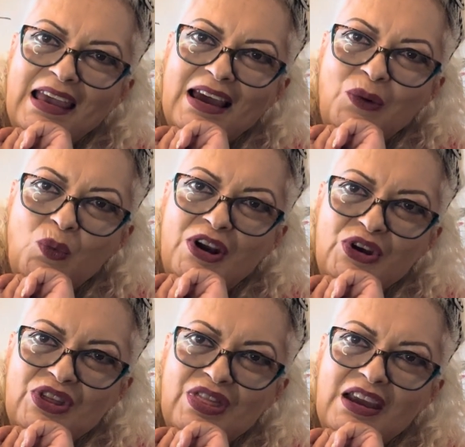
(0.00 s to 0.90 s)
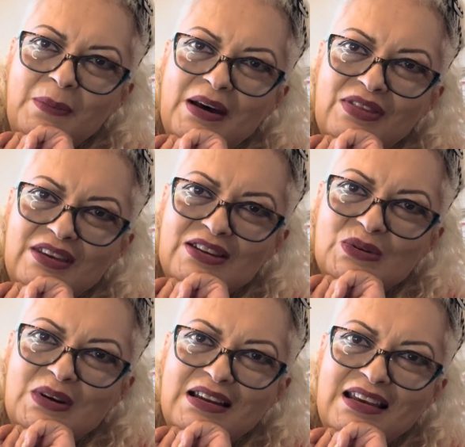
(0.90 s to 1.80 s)
And one good thing about
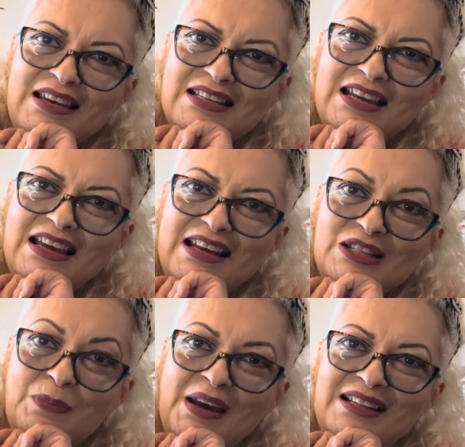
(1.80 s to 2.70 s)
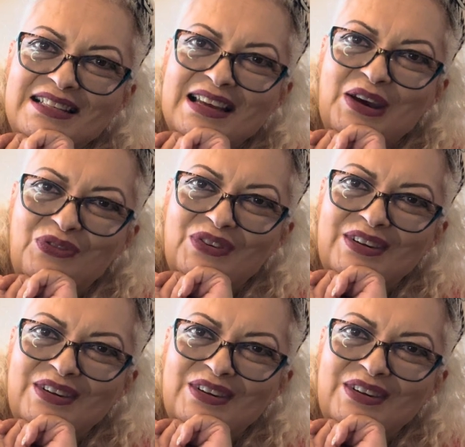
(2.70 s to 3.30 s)
this one is it is pet safe.